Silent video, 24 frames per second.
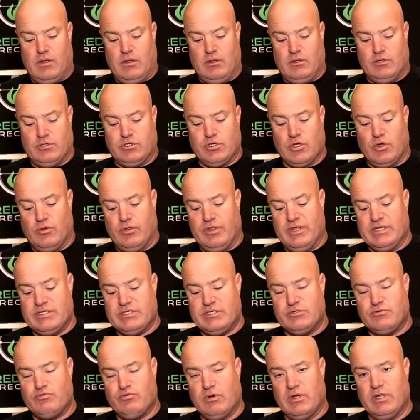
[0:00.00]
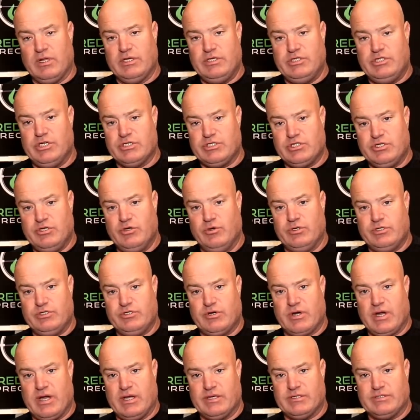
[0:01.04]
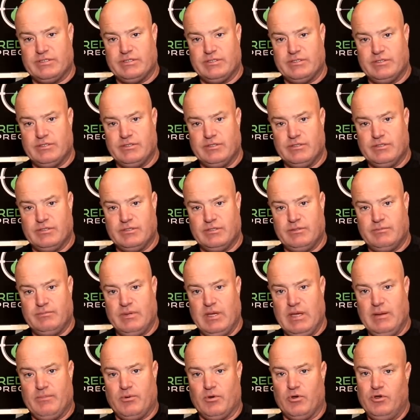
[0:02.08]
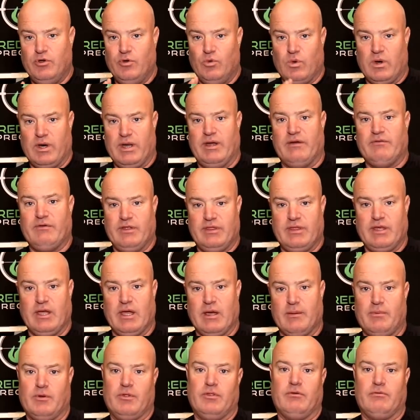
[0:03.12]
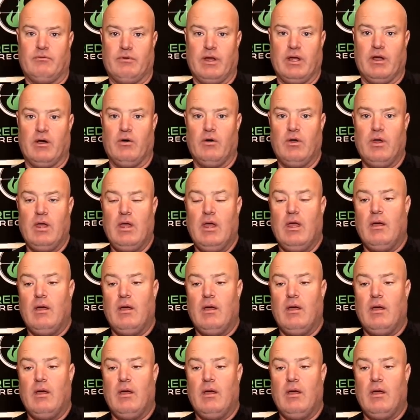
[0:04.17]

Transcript: So this is really just to address people who want everything up on the rail.